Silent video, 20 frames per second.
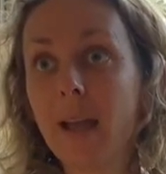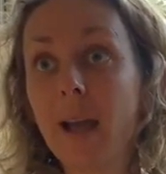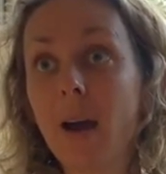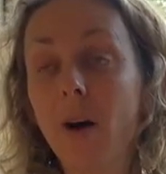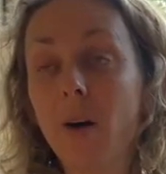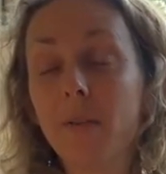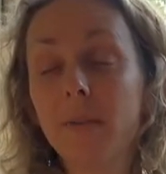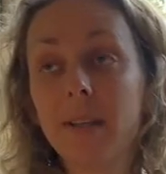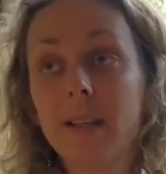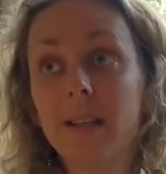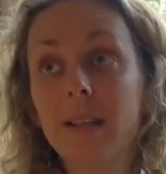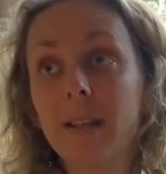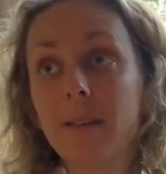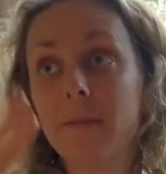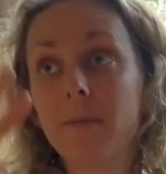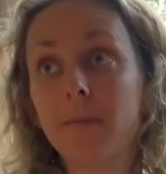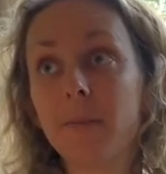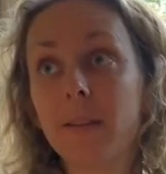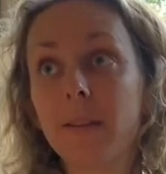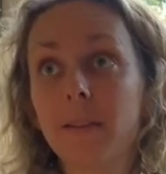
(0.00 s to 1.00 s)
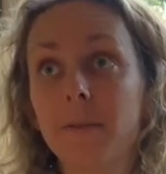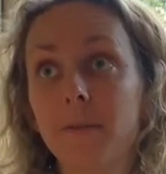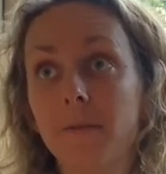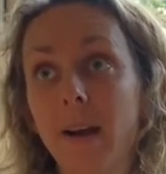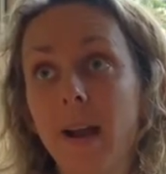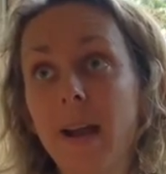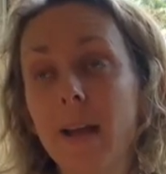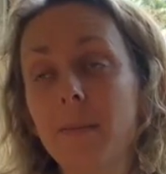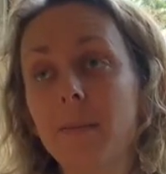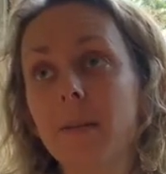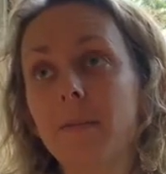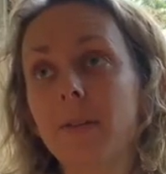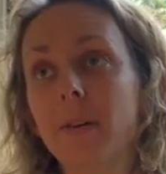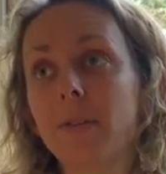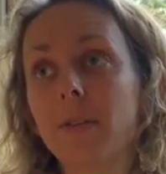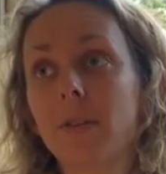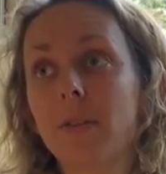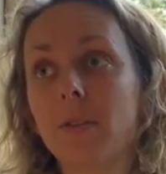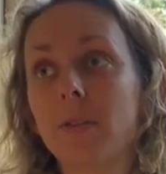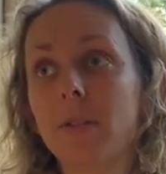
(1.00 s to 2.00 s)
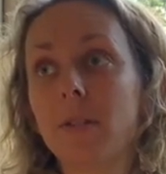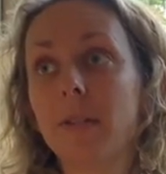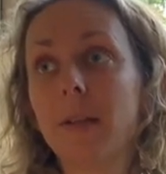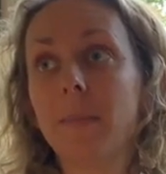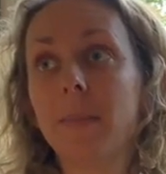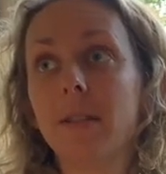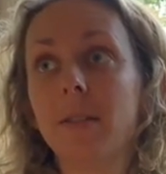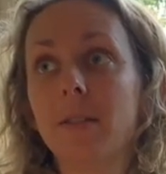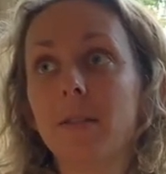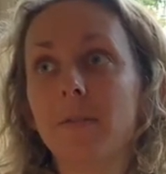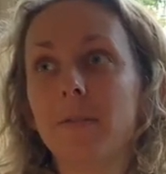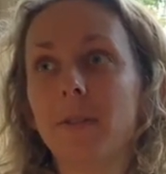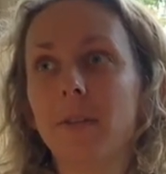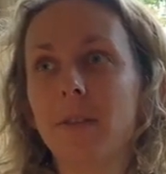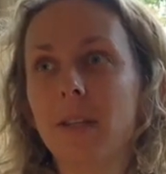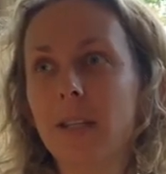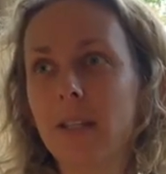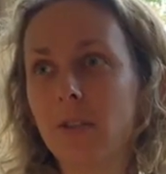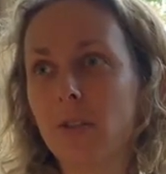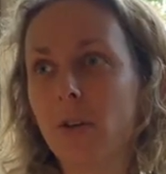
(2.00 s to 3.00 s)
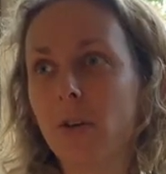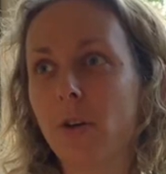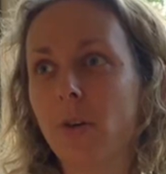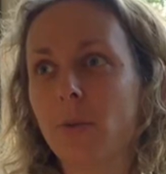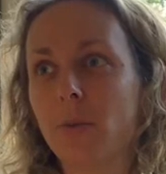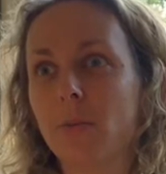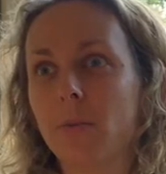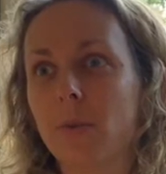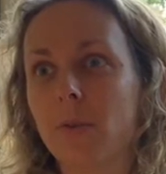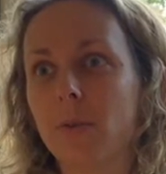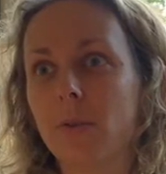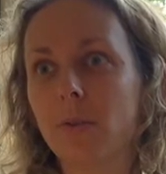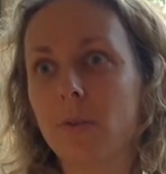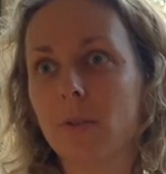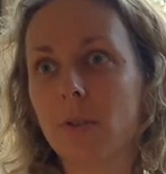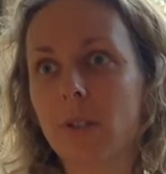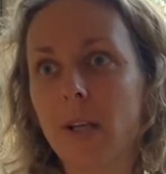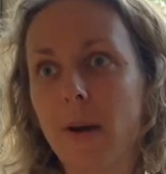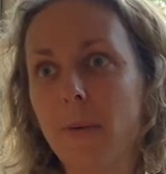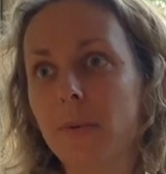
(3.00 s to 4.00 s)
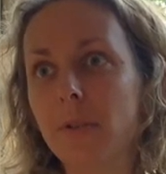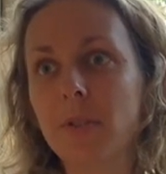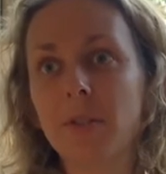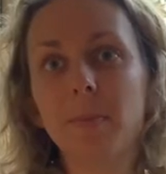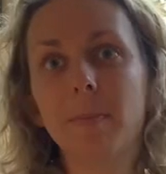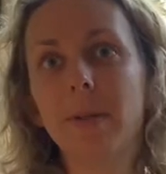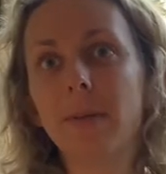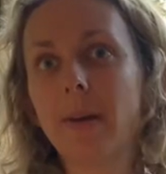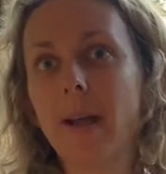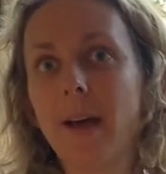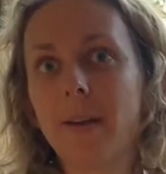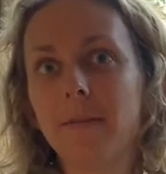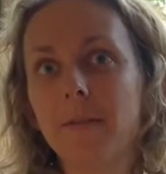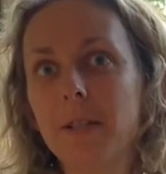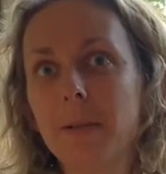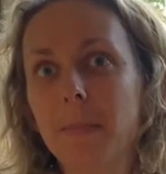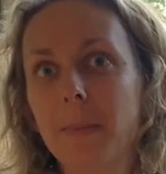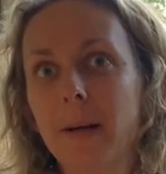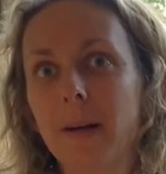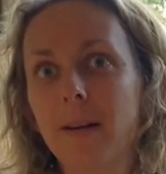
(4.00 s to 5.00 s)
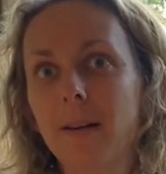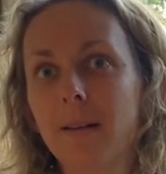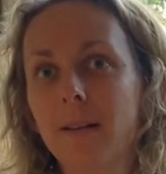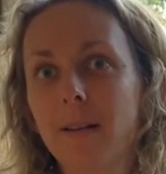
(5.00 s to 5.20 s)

Oh, if with the frame, if I was going to do something different, the internal walls I would just build out of timber.